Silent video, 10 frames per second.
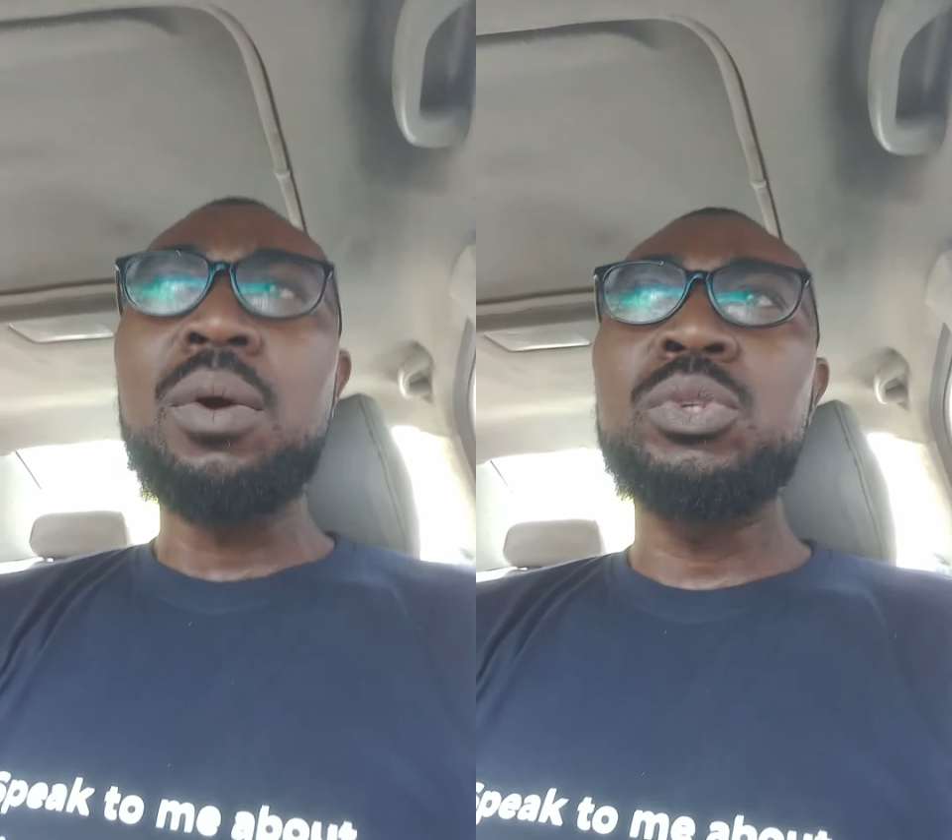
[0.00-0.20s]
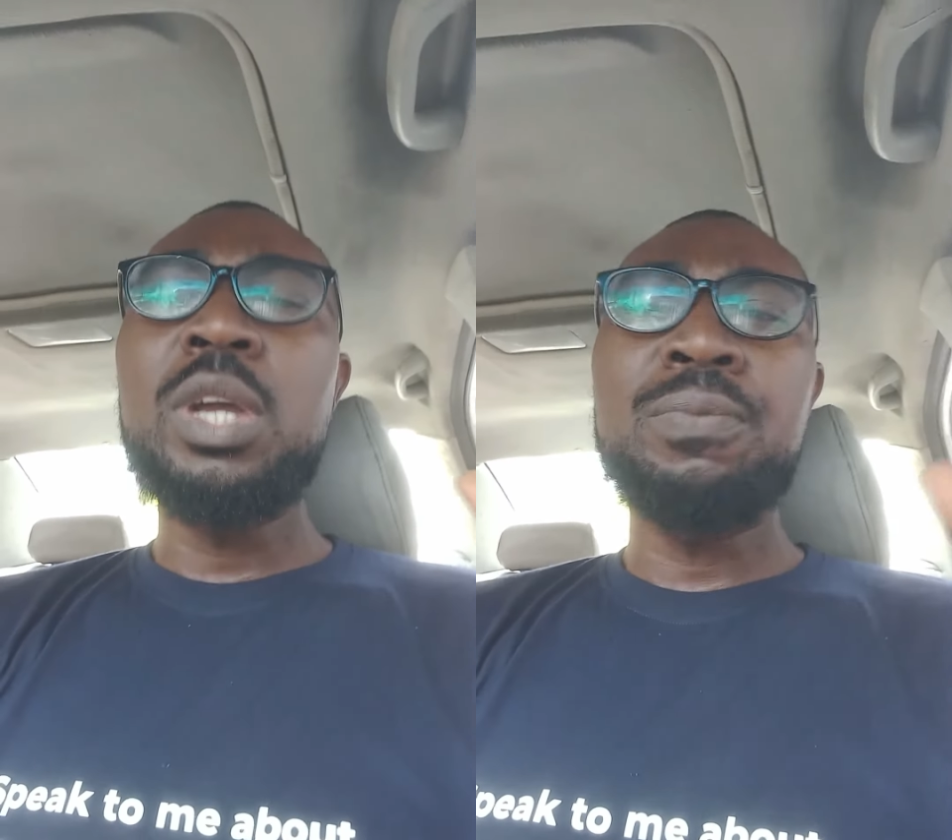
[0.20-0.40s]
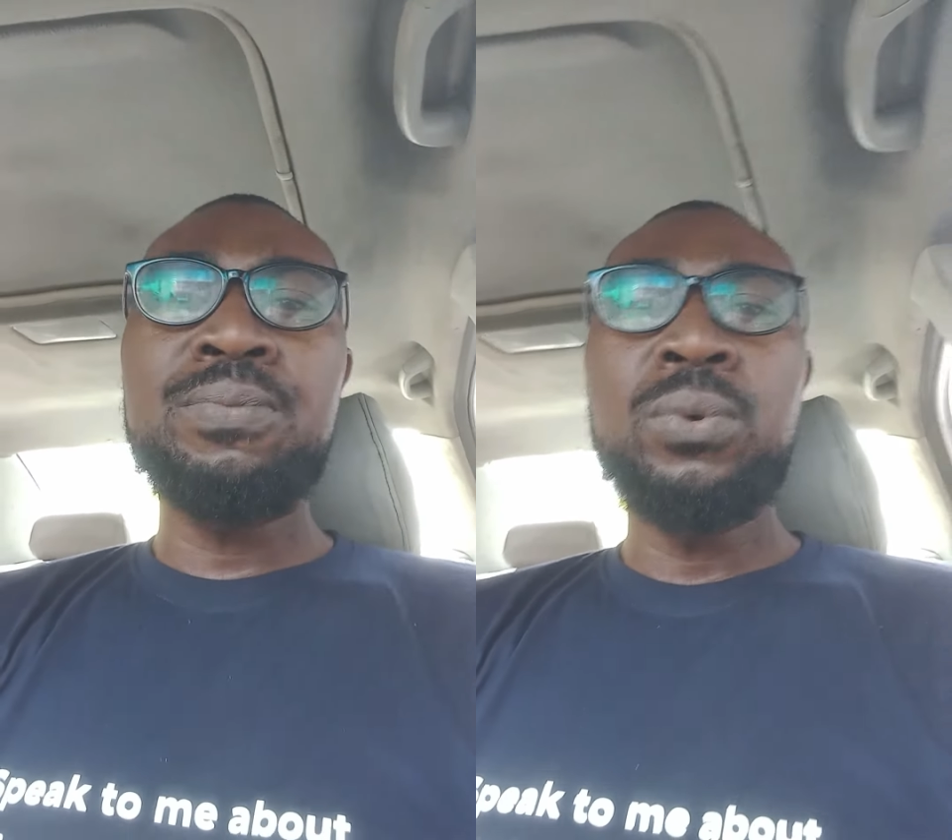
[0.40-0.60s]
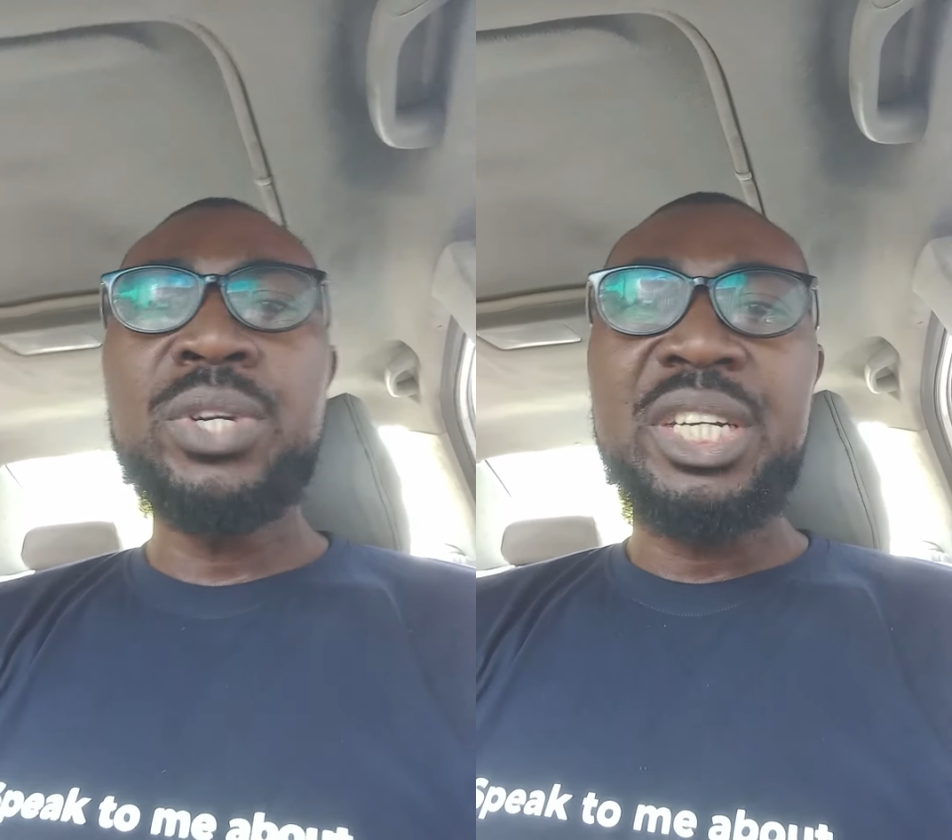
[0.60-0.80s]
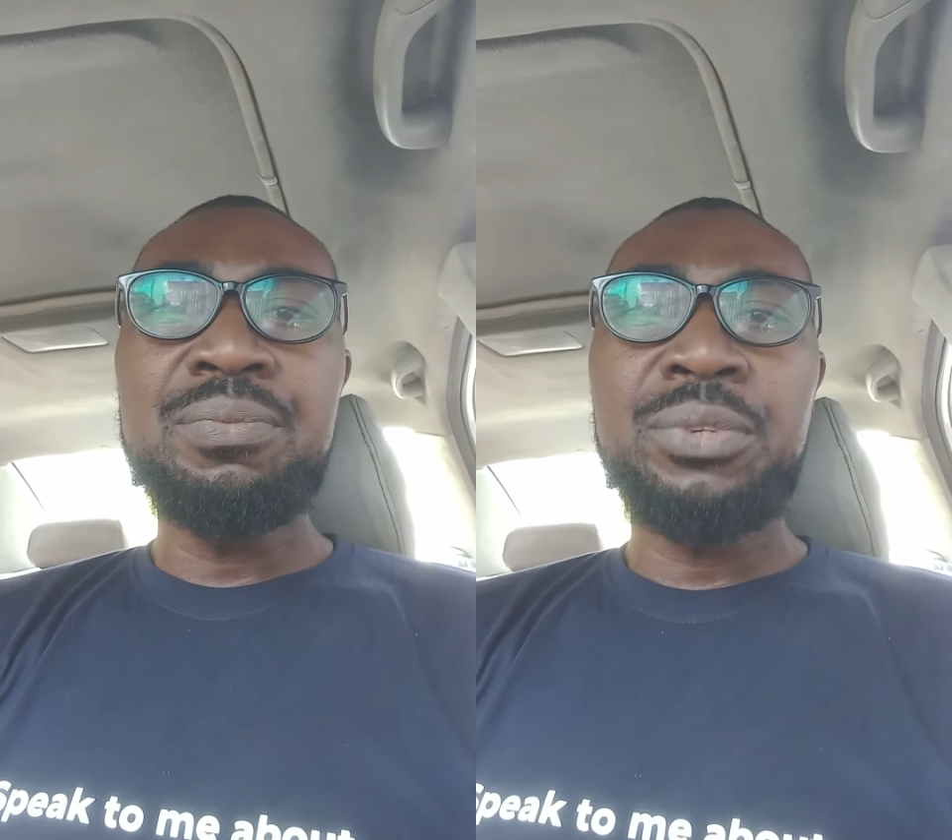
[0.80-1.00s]
I'll do a
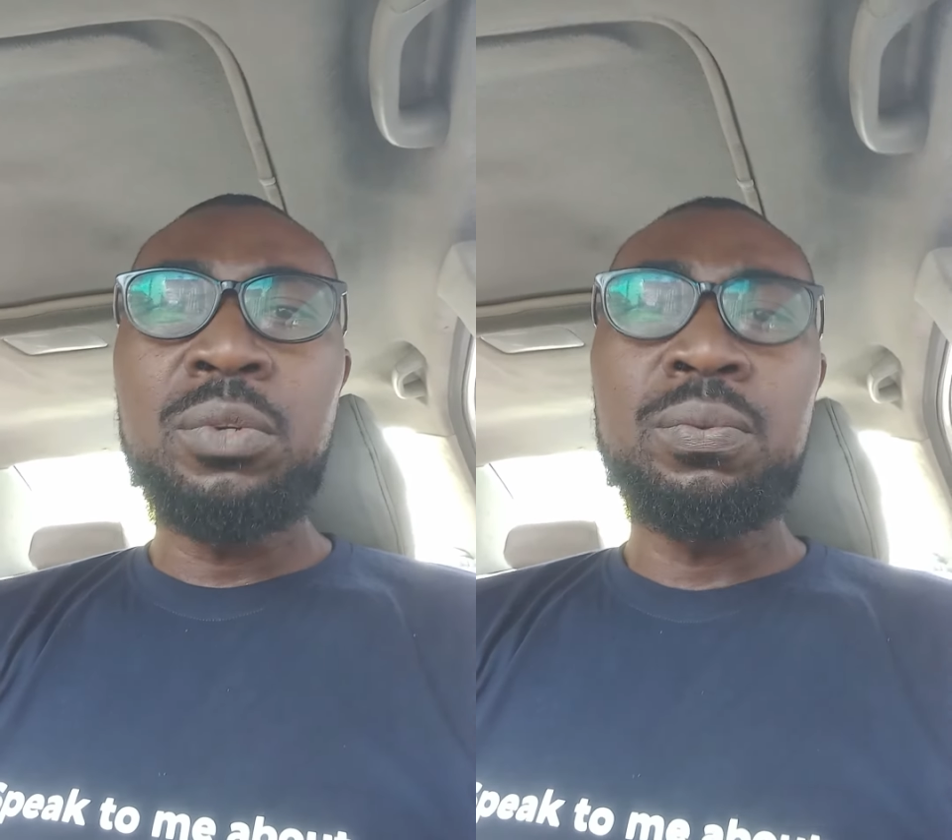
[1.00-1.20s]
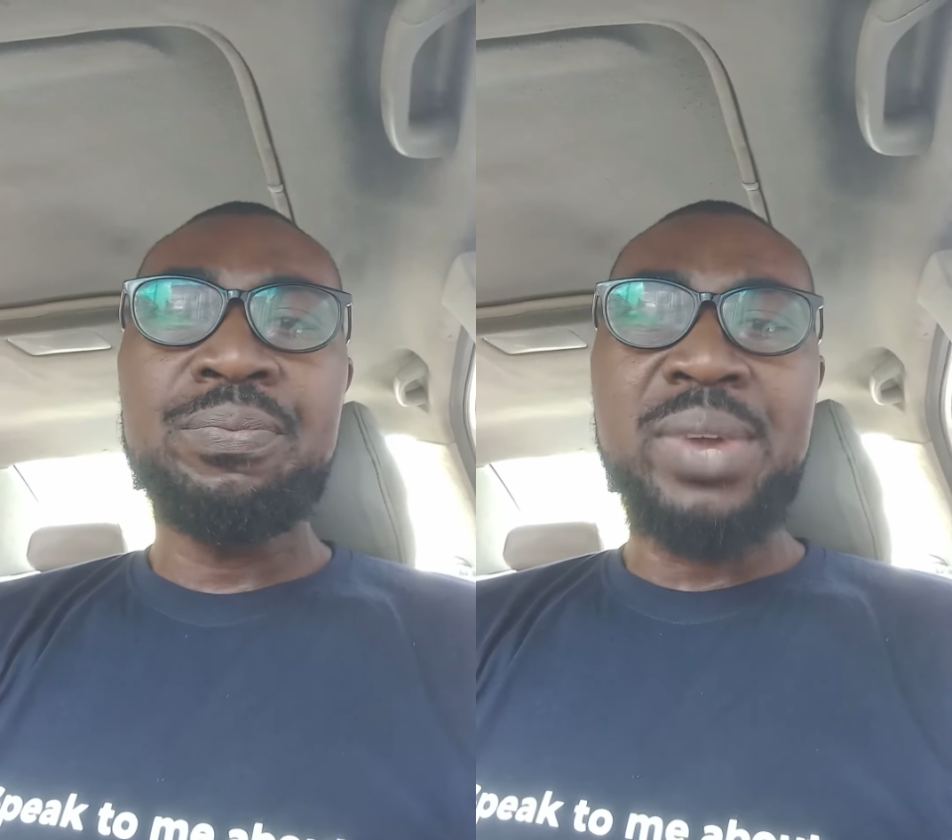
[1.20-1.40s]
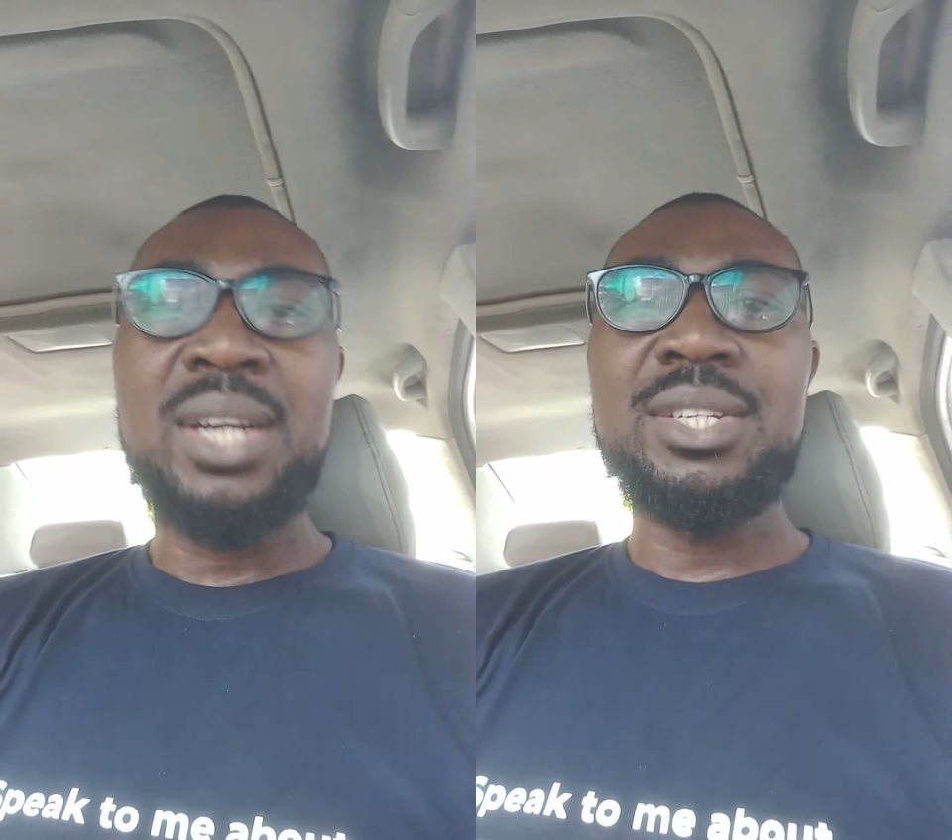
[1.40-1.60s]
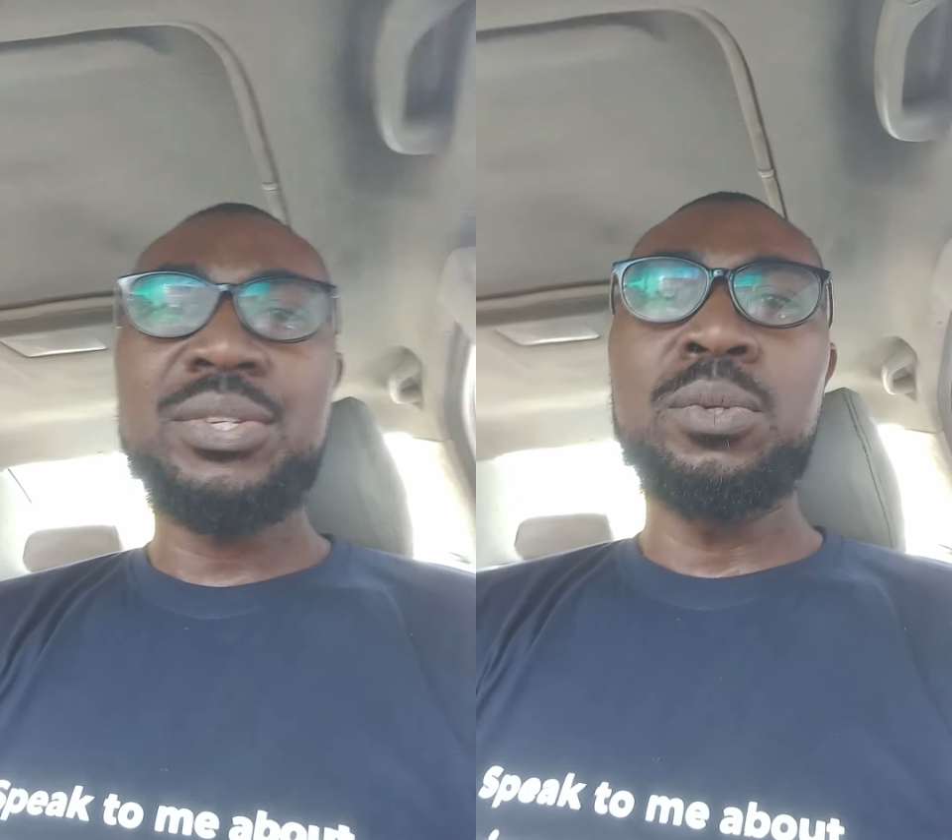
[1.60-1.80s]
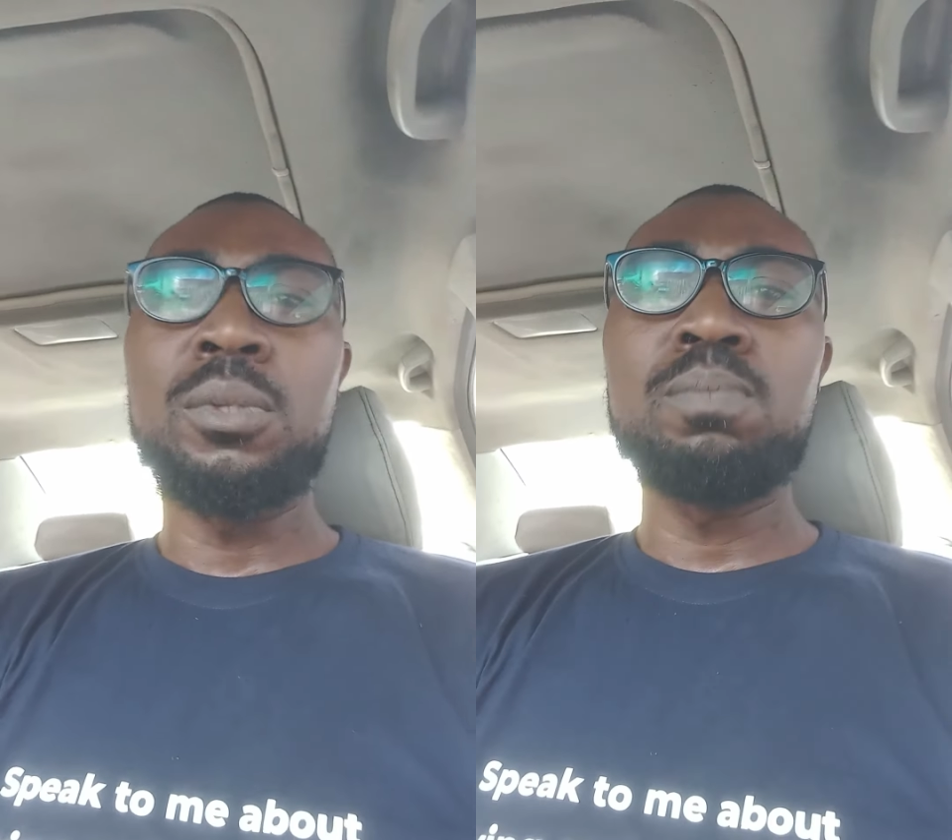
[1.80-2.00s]
full review very
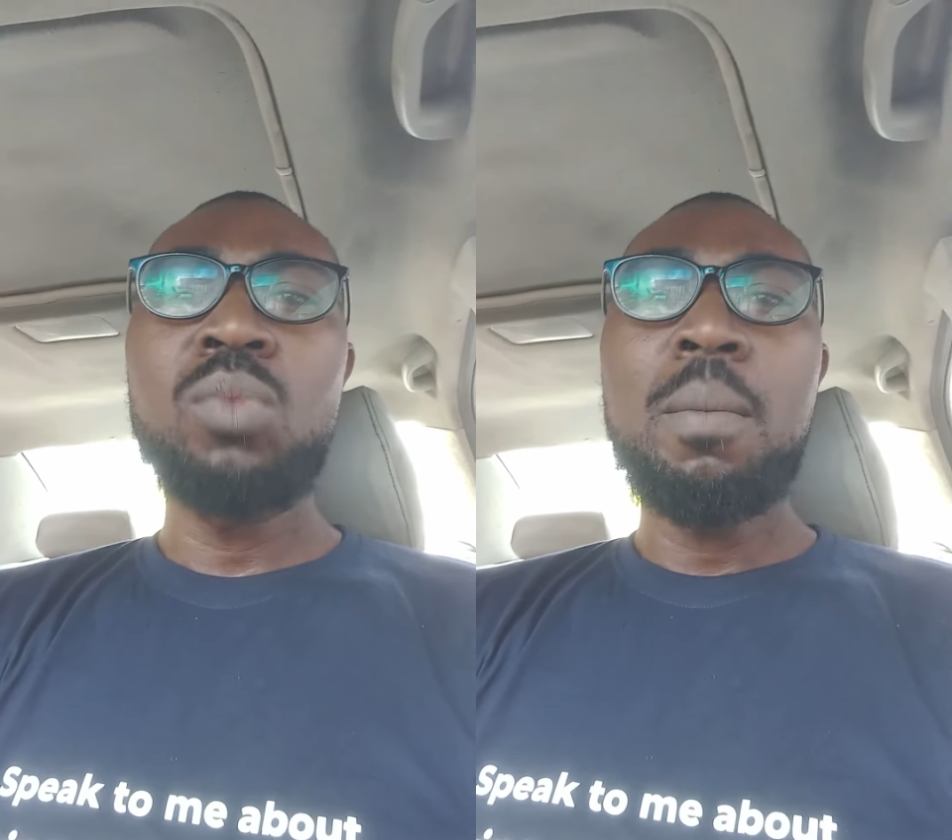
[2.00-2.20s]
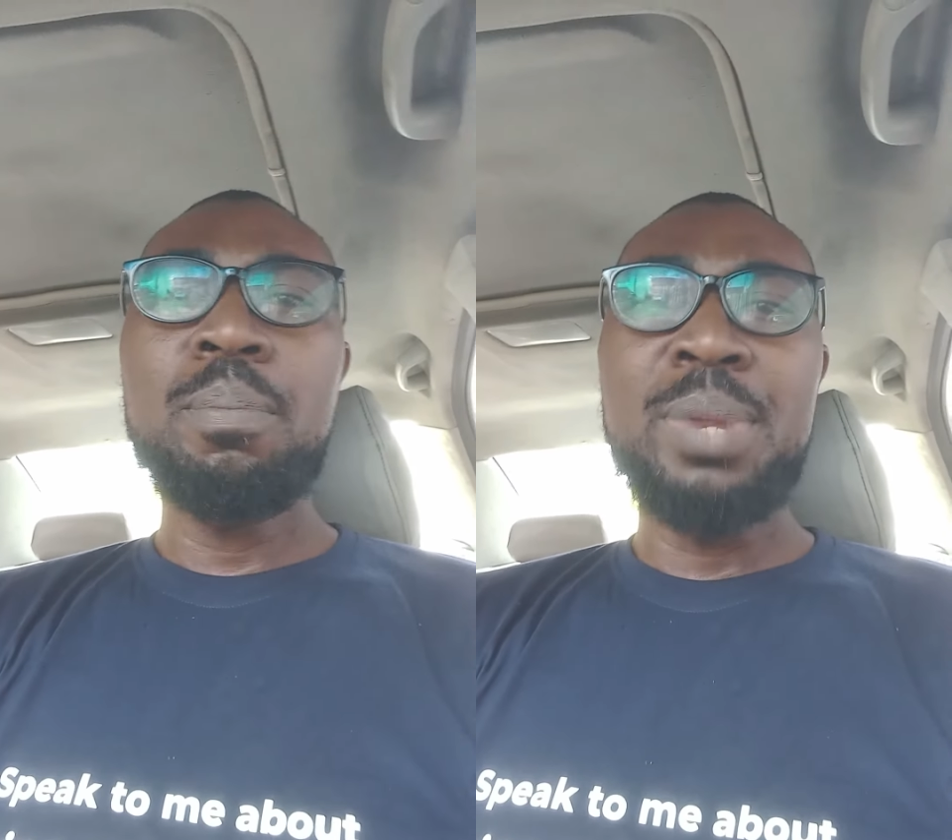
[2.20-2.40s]
soon.